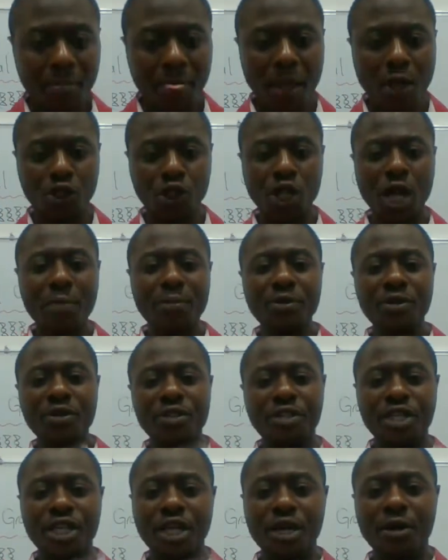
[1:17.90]

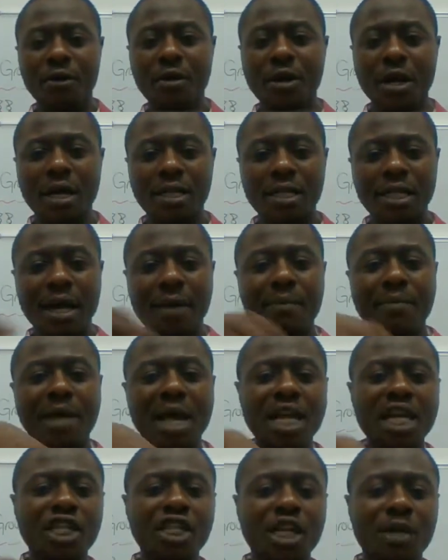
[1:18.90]
sharpeners here, there are
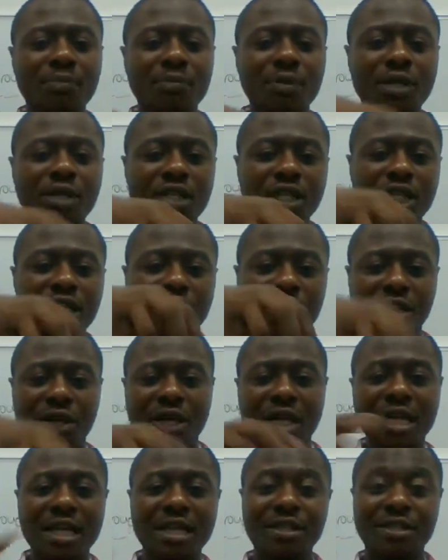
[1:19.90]
many sharpeners in here.
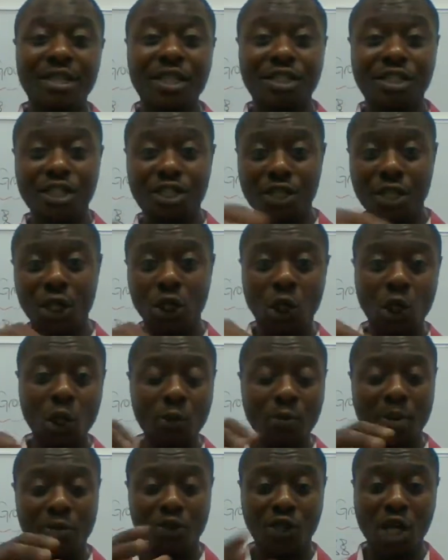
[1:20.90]
This is a
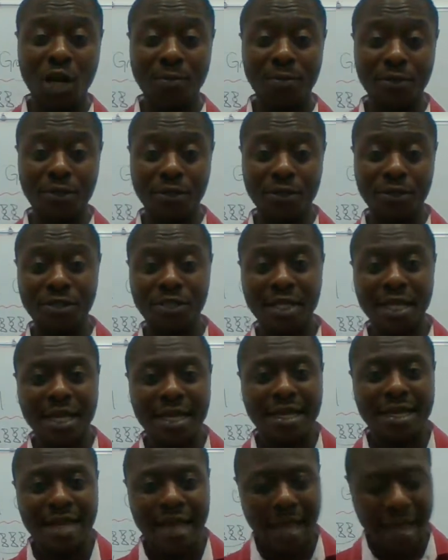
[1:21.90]
group of sharpeners.
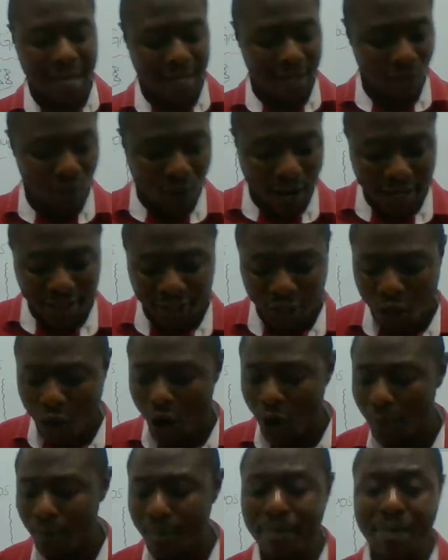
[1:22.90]
And when there
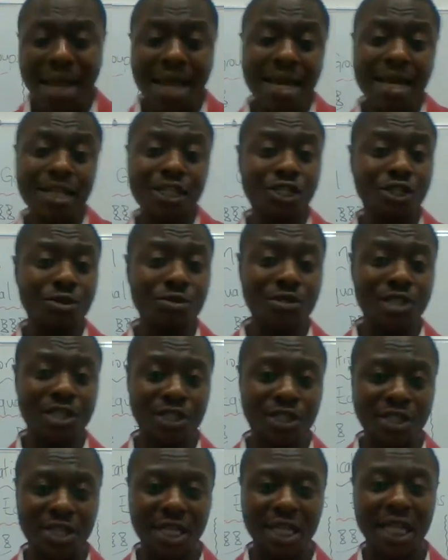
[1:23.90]
are many
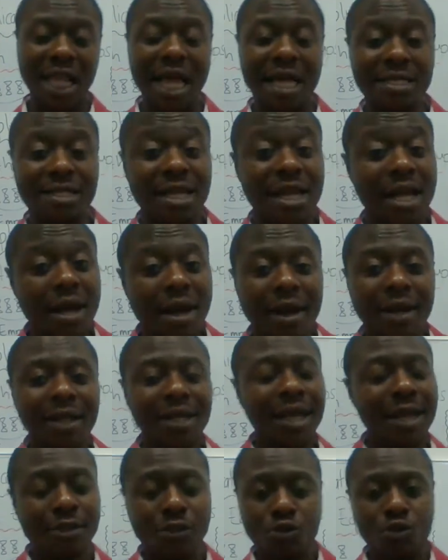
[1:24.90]
students in the class, a
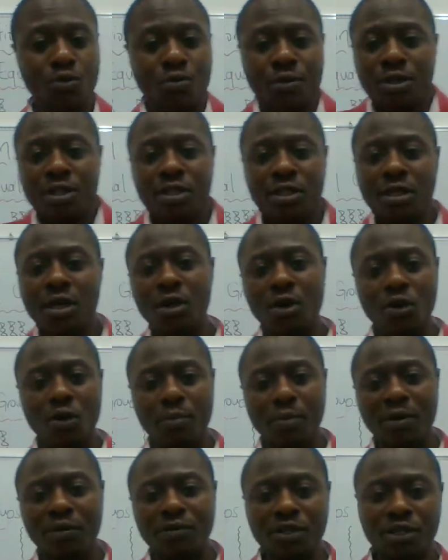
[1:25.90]
classroom is a
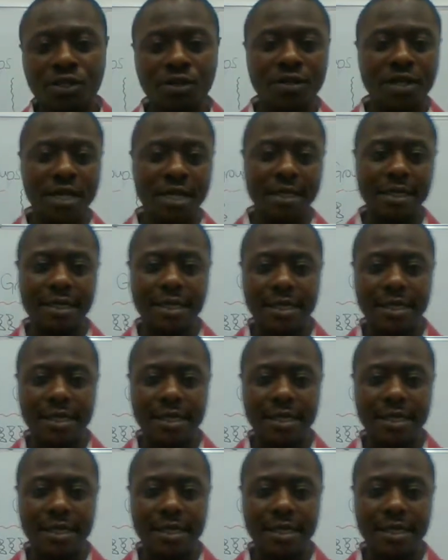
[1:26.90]
group of students.